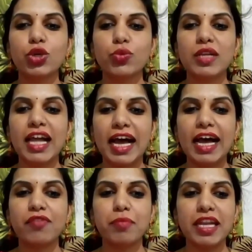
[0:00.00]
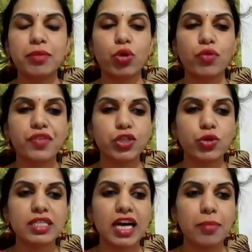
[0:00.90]
You will have many more
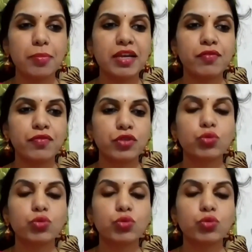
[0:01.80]
videos coming